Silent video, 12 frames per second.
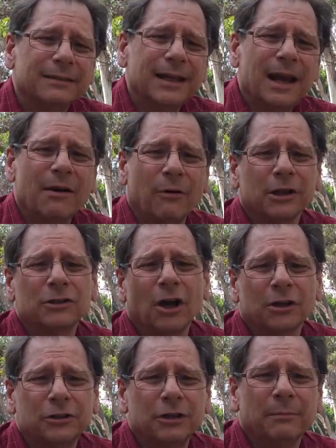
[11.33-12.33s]
Today I want to
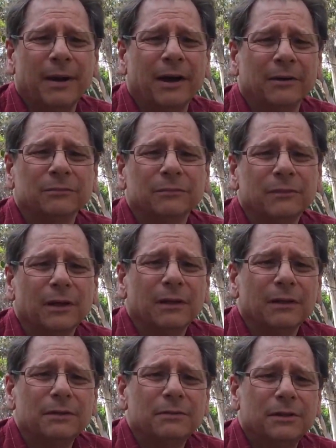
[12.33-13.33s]
talk to you about
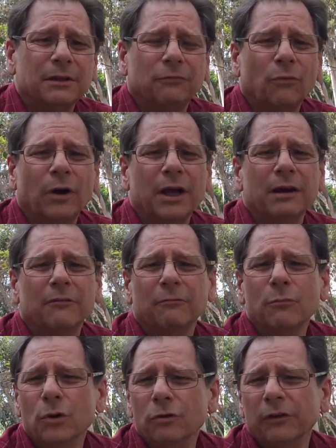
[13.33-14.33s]
a different way of
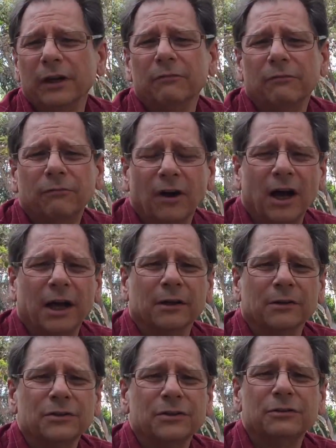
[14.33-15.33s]
moving
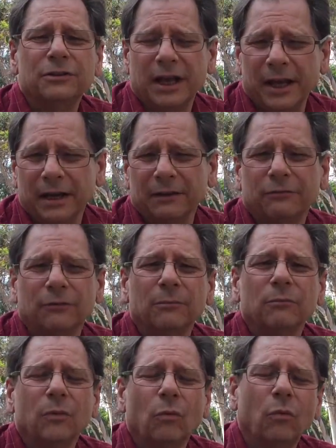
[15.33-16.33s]
files or data
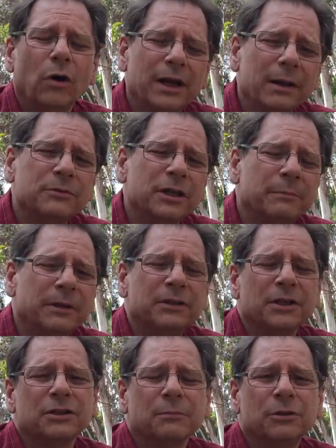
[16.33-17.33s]
from one MCP
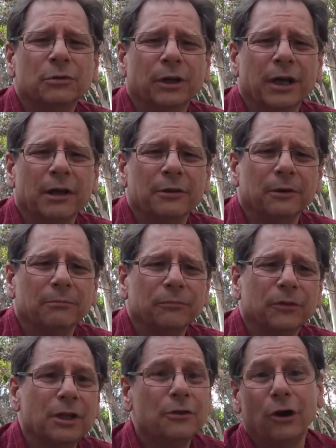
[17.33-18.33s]
system to another.
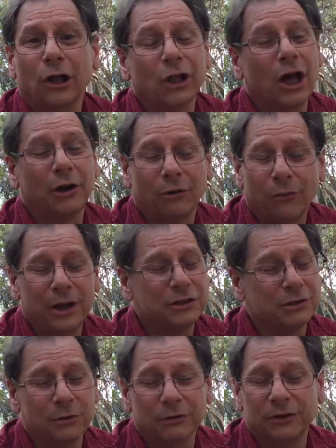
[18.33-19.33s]
And there are a lot of
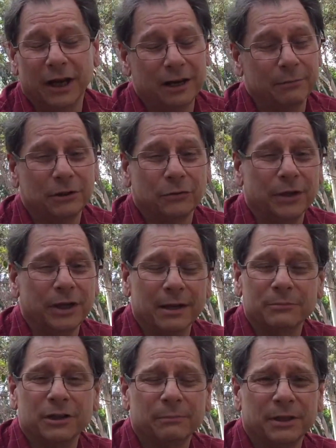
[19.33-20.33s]
ways to move data between
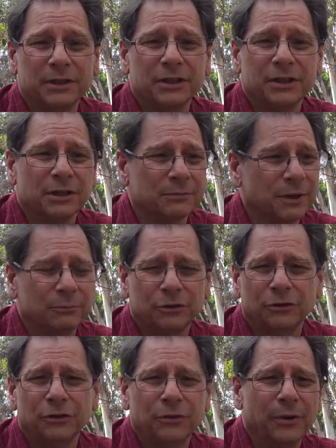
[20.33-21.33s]
MCP systems. I'm
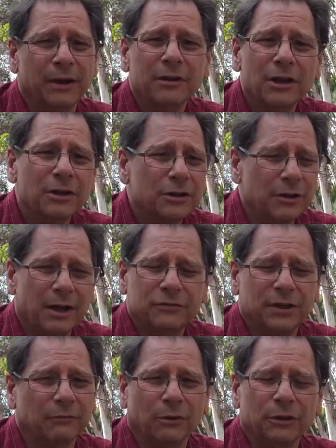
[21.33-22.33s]
sure you have
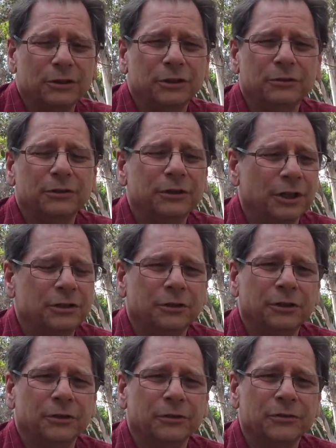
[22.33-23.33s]
several that you
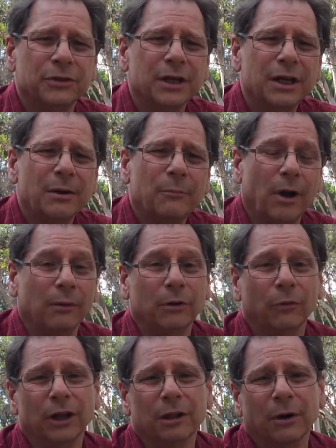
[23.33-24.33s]
use. Probably
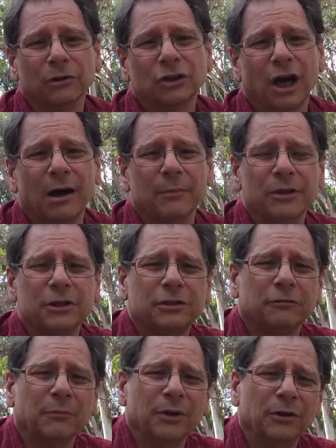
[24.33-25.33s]
one of the most common
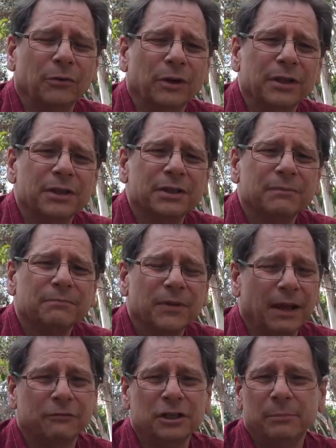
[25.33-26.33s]
that you're familiar with is
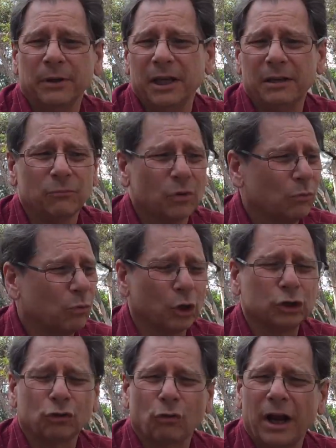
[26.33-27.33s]
FTP.
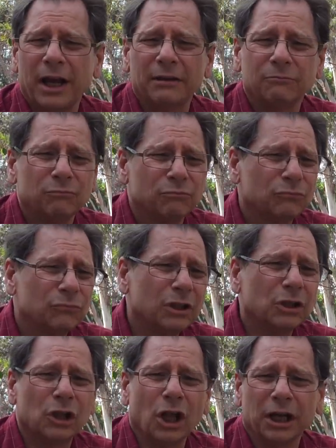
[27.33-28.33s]
Works great, a
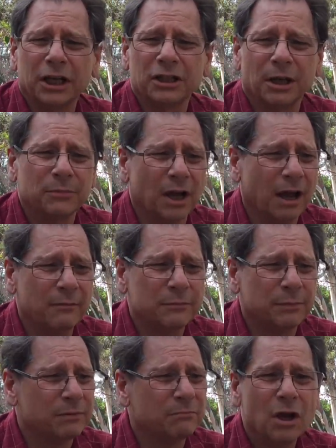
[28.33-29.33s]
little clunky sometimes,
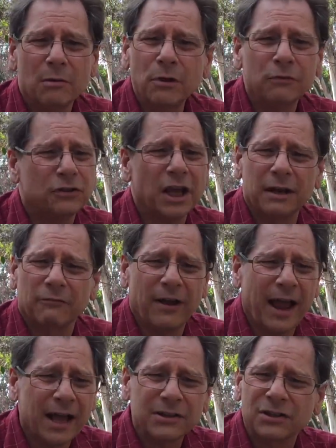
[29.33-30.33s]
but moves data
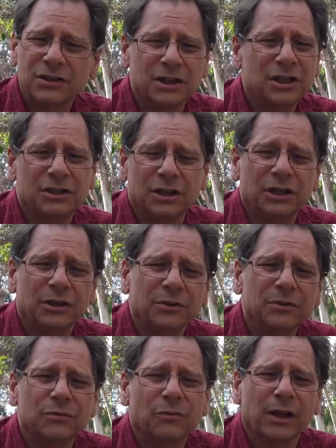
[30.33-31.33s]
fast. It's easy to
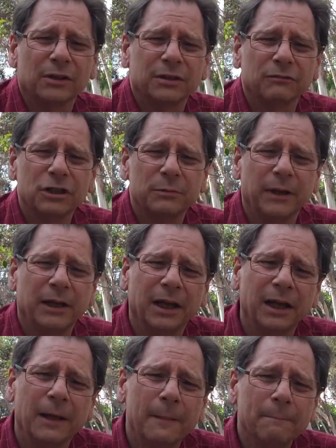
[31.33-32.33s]
use, relatively
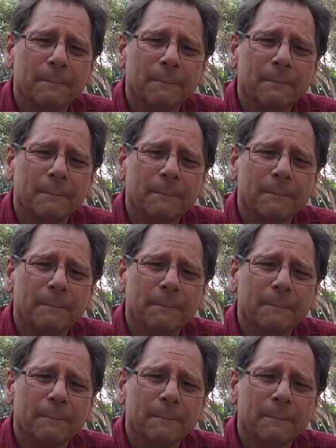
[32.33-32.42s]
speaking.